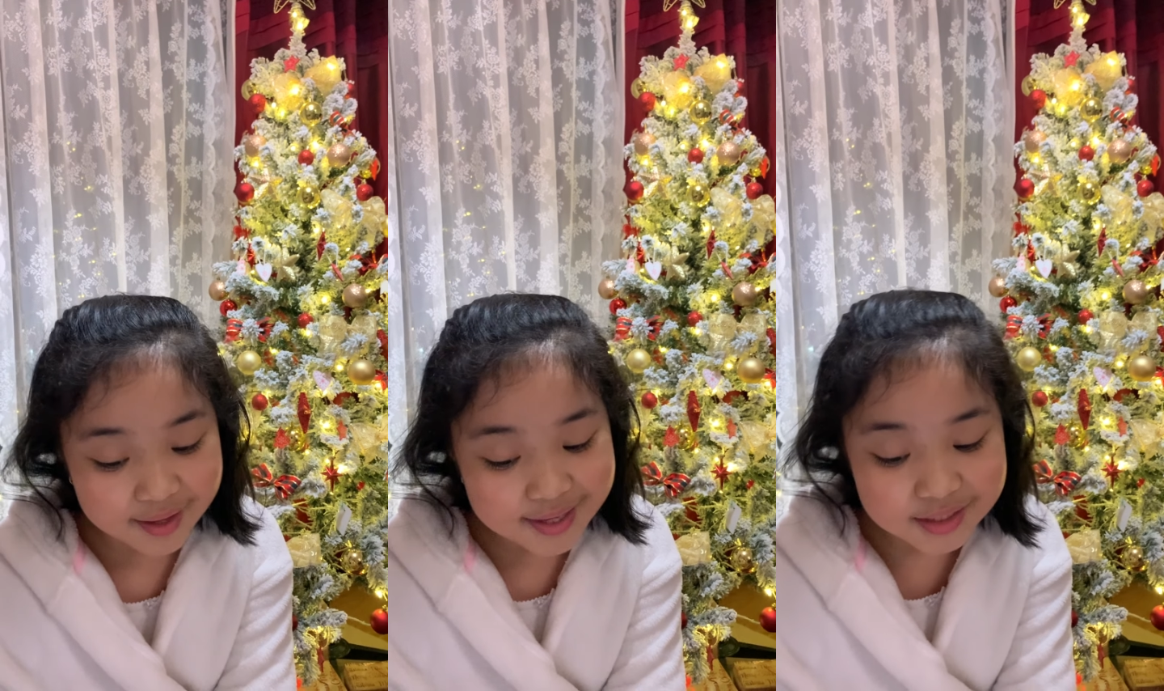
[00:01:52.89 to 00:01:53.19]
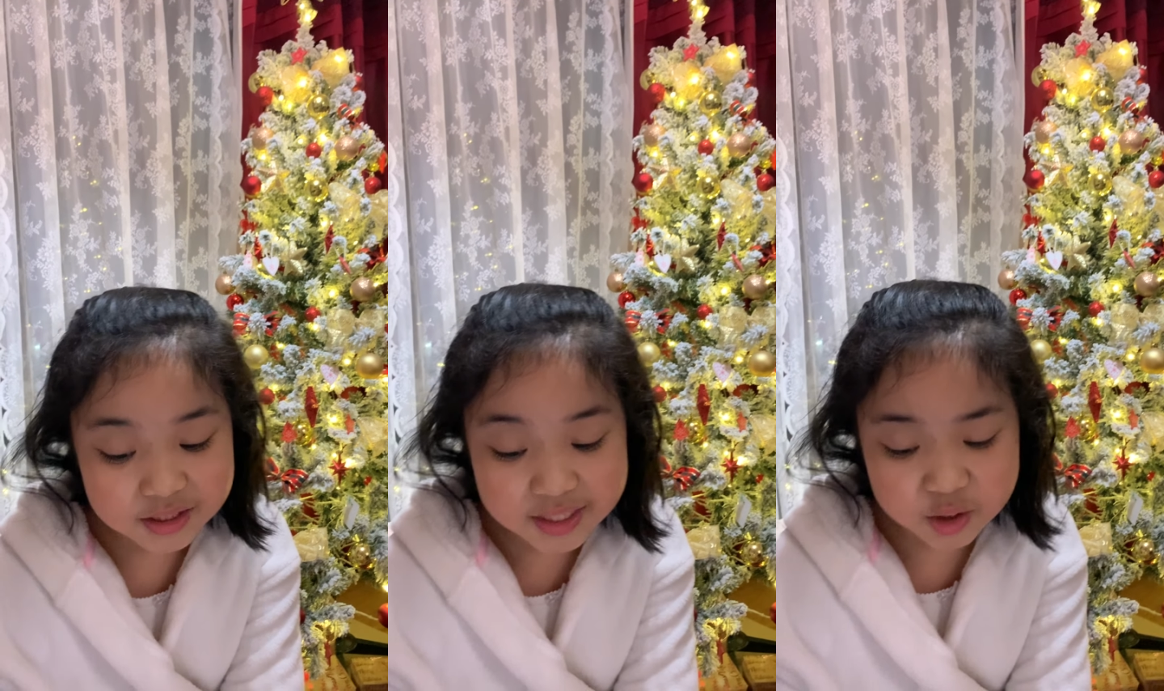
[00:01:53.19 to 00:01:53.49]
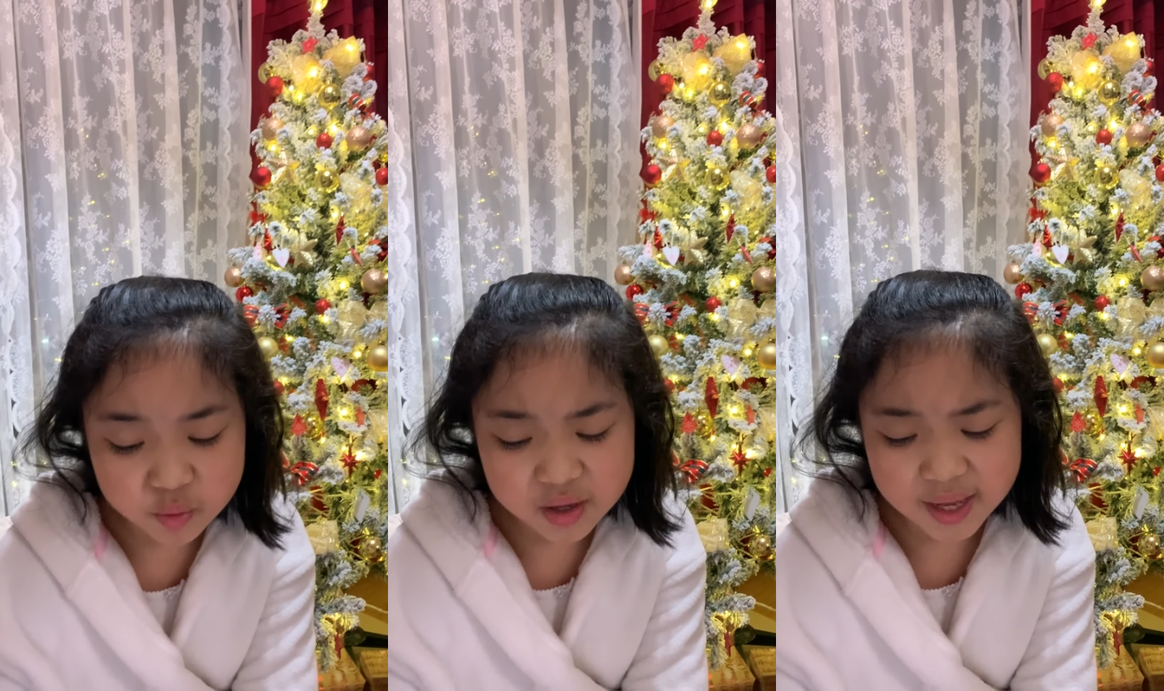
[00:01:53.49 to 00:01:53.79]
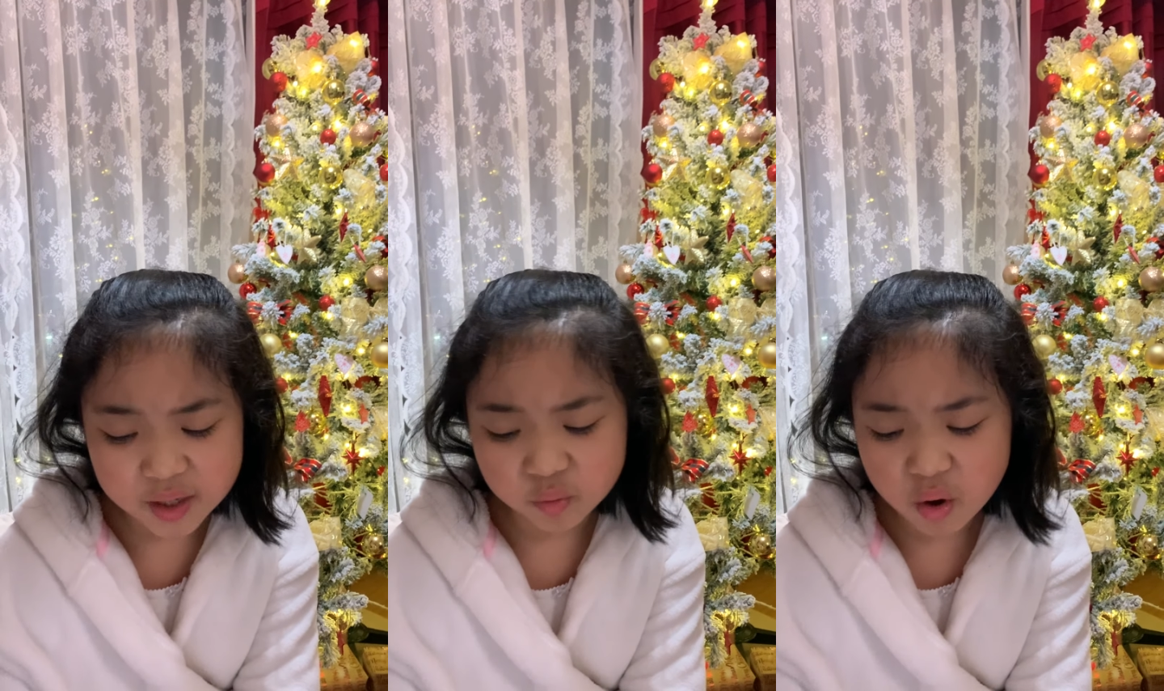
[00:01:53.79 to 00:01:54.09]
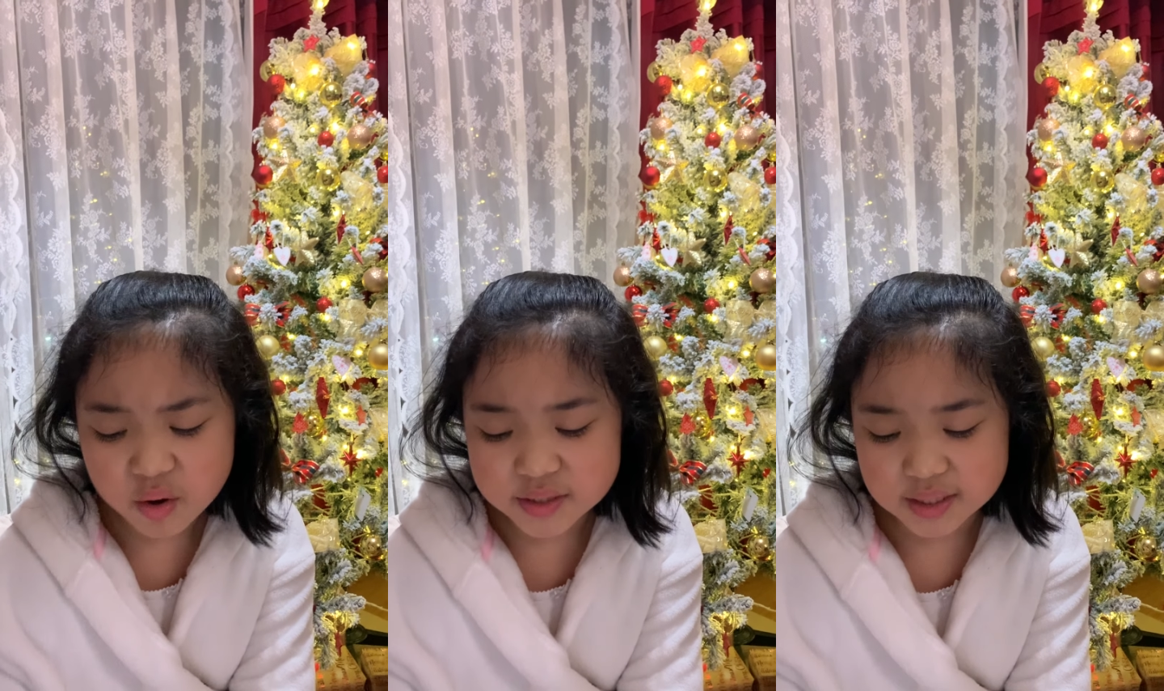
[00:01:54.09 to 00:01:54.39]
his cheeks were like
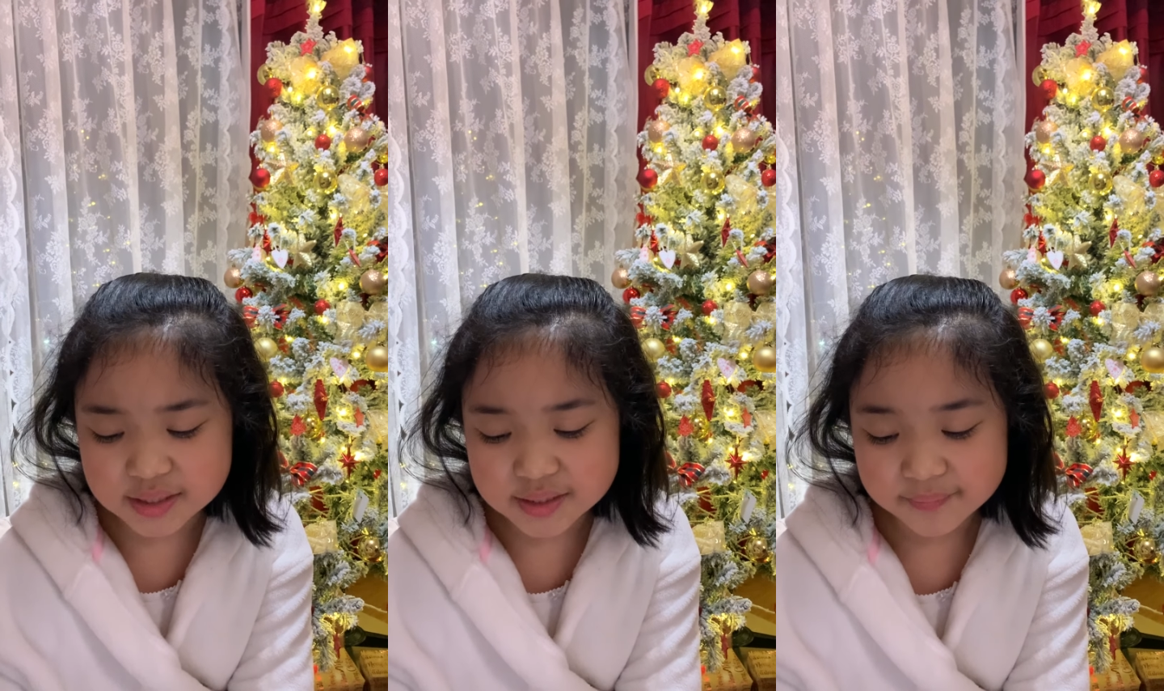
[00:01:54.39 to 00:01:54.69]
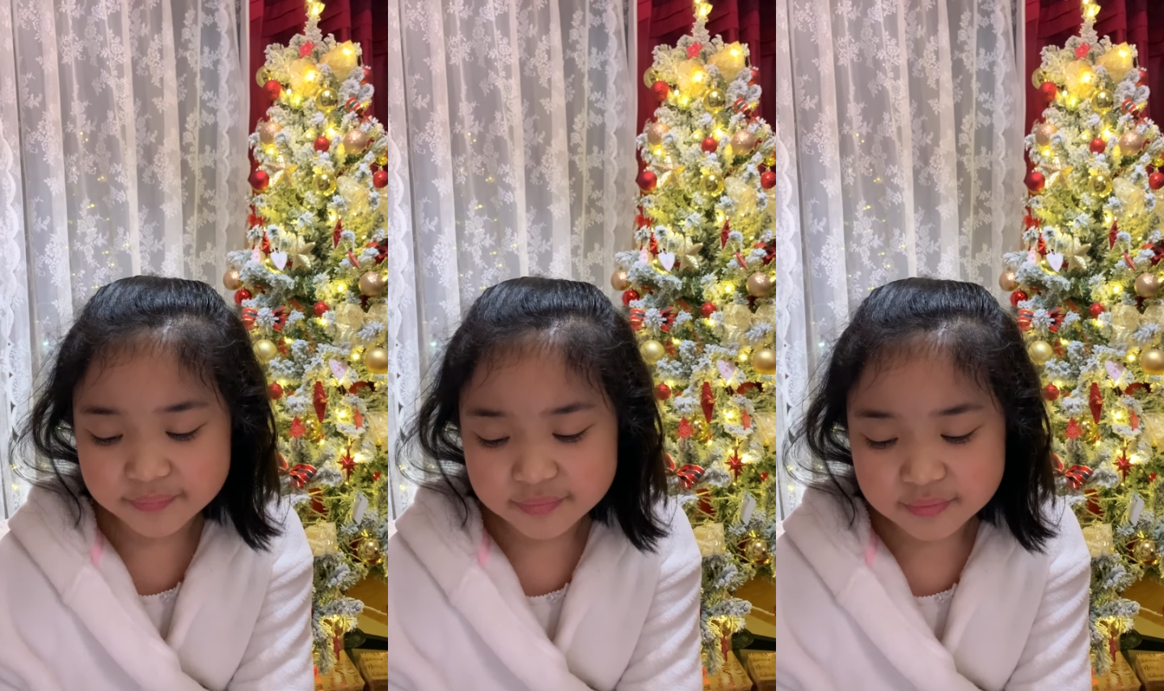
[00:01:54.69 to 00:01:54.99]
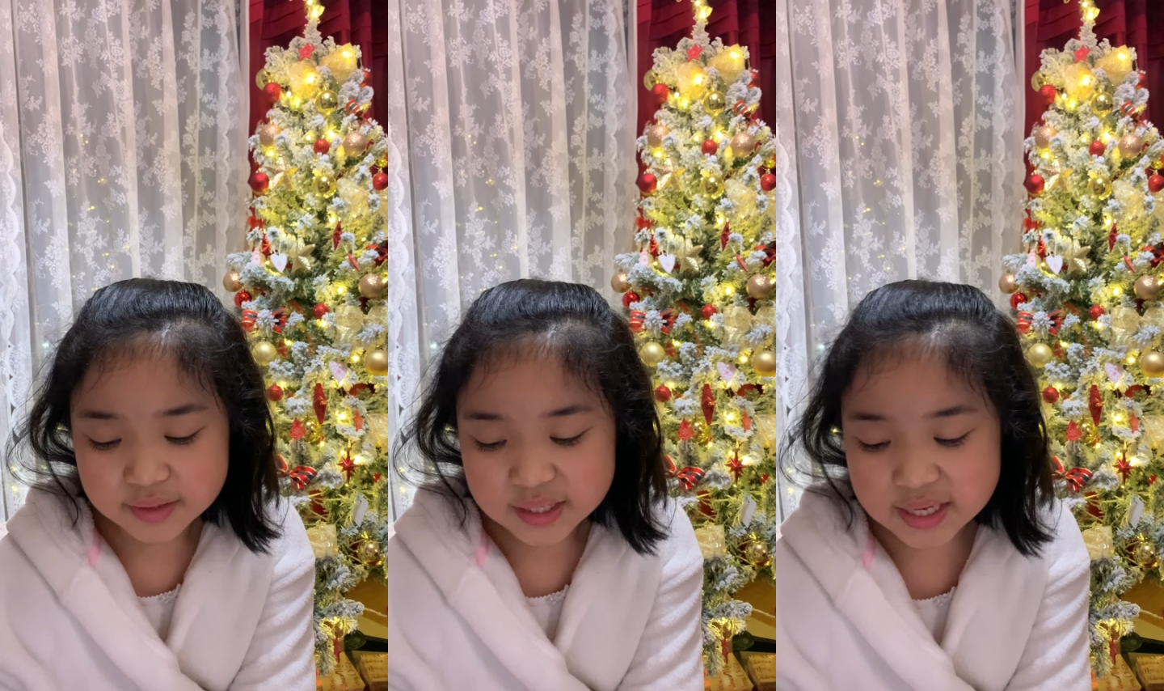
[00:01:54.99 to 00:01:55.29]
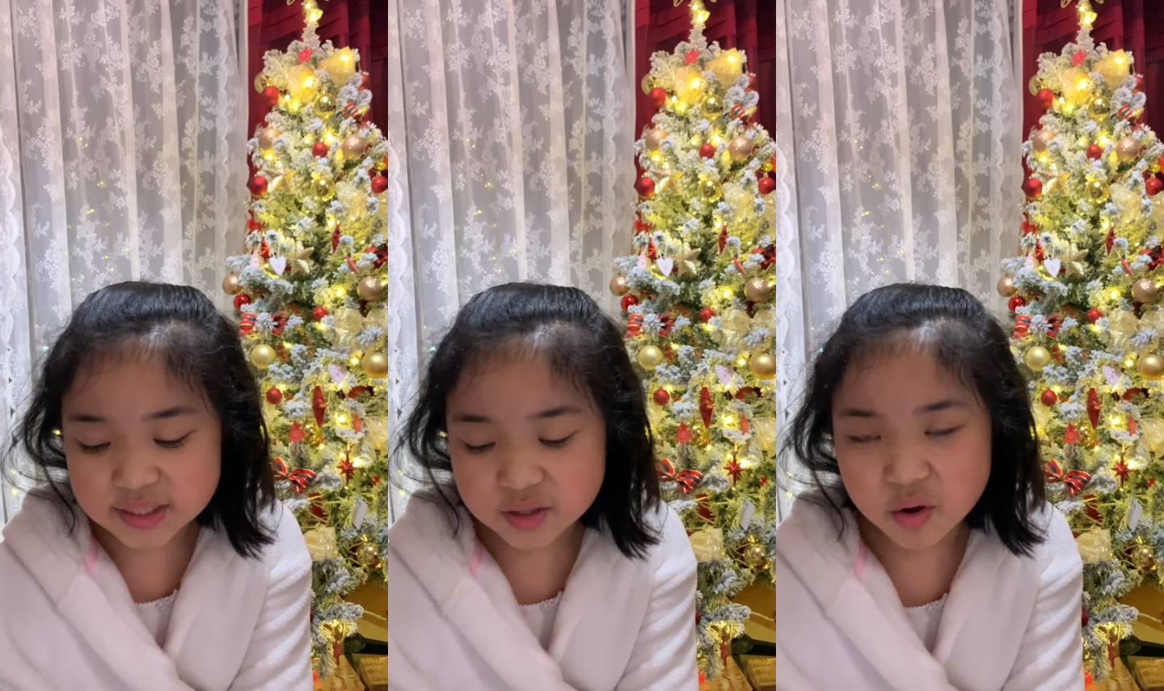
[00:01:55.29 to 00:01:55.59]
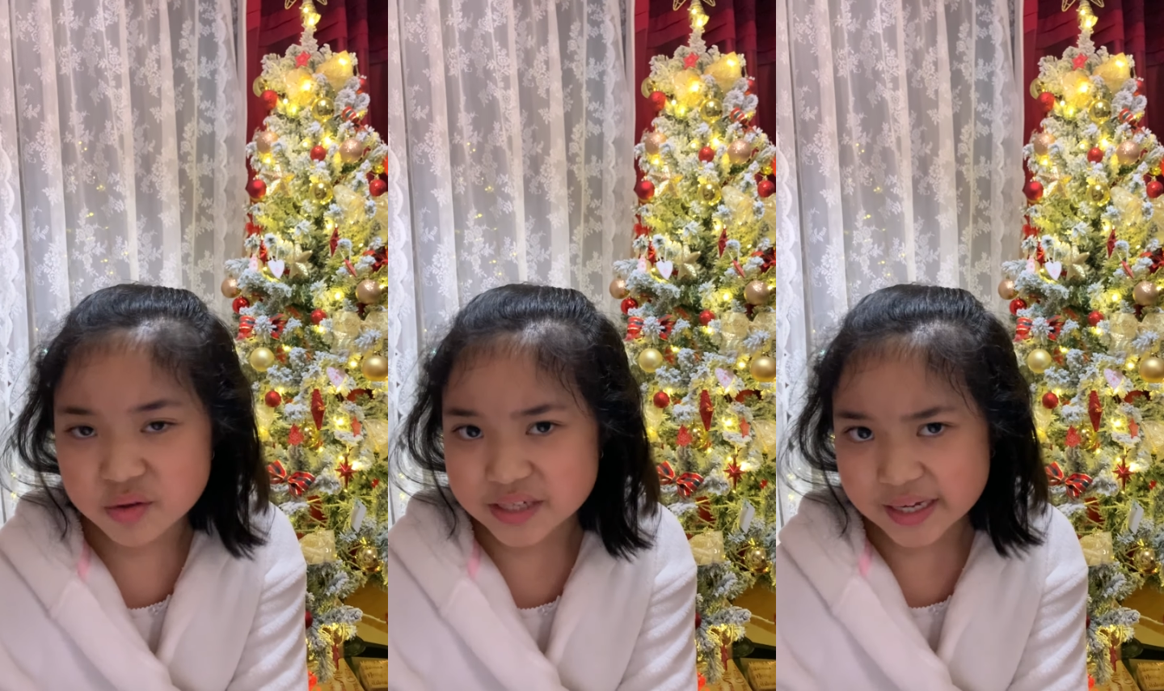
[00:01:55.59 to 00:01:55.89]
roses, his
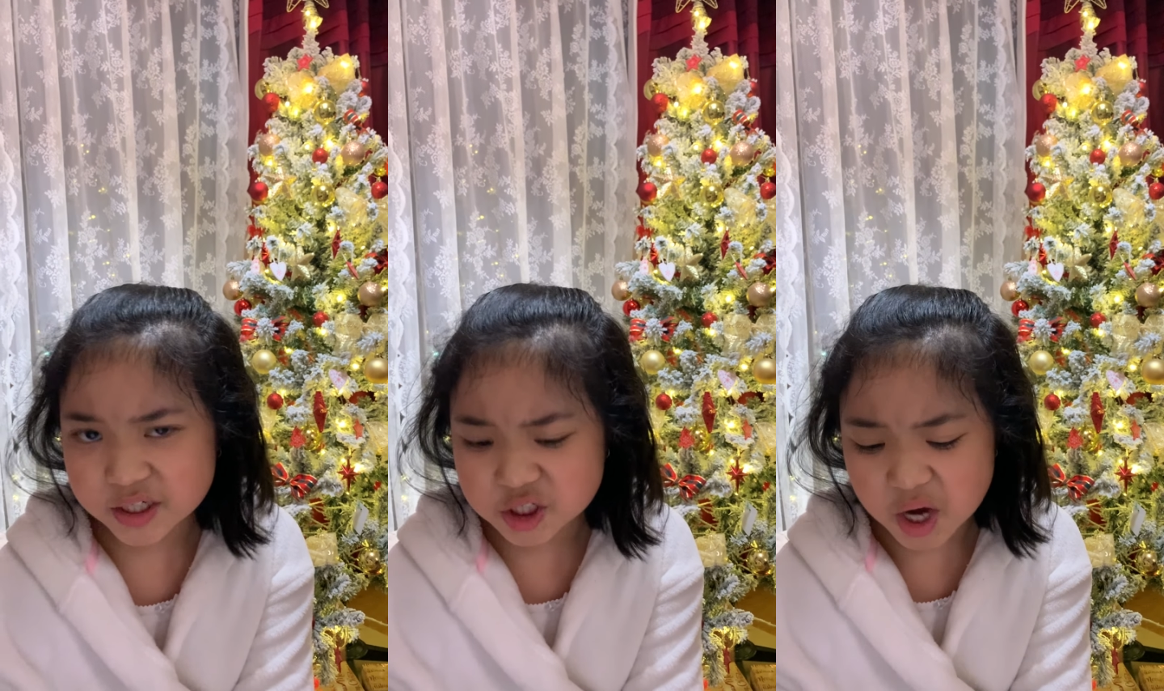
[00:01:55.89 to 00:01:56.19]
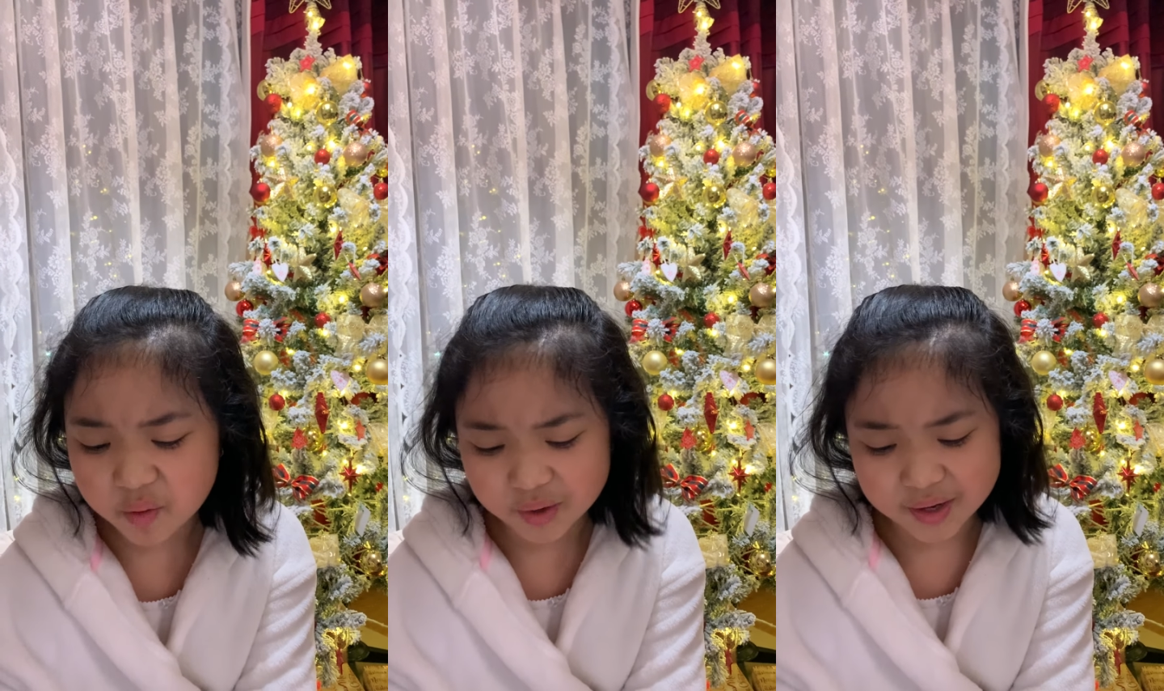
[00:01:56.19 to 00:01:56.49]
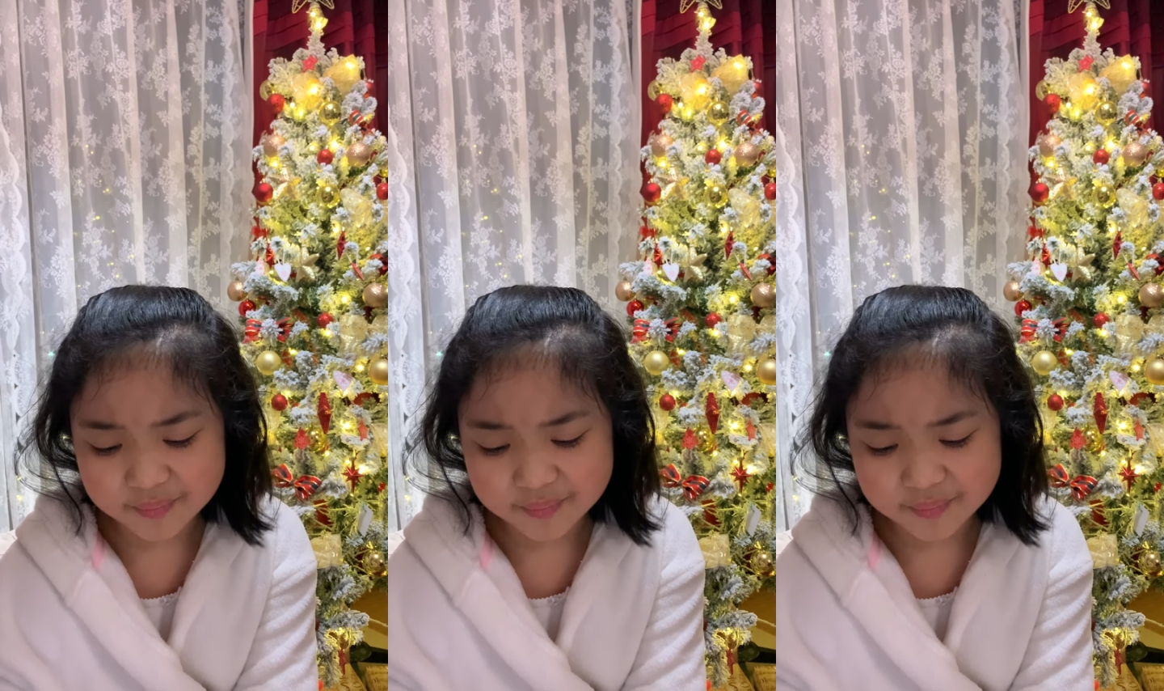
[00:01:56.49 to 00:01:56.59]
nose like a cherry,